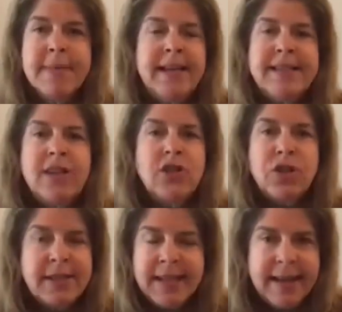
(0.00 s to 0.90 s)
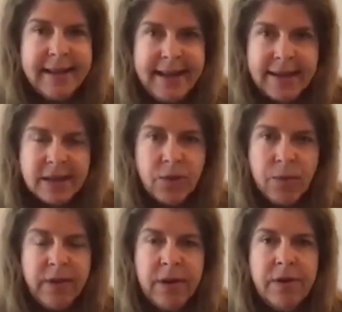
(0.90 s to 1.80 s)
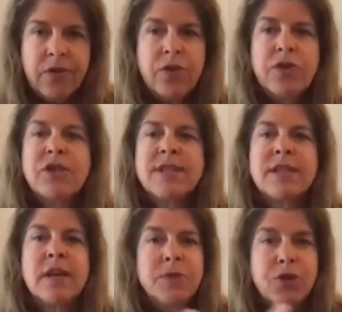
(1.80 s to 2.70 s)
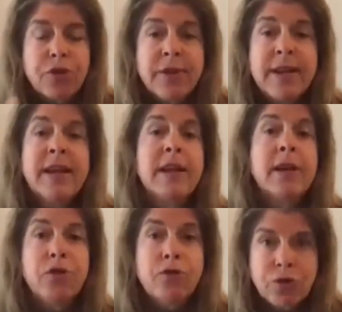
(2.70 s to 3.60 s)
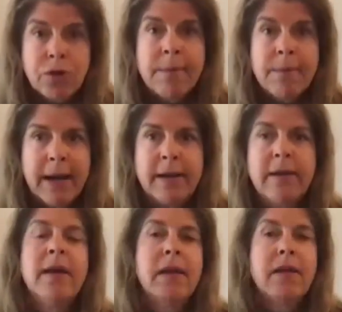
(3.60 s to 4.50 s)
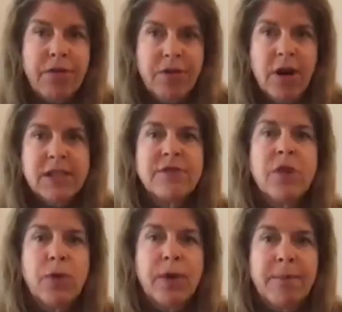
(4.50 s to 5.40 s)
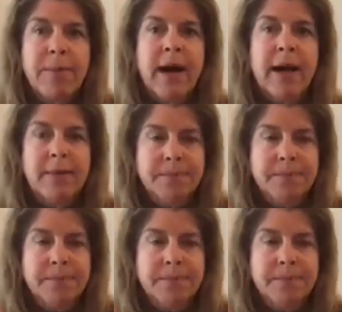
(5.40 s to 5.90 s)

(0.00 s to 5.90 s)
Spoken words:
intention to get connected with it. So you're just observing in a neutral mind the thoughts floating by.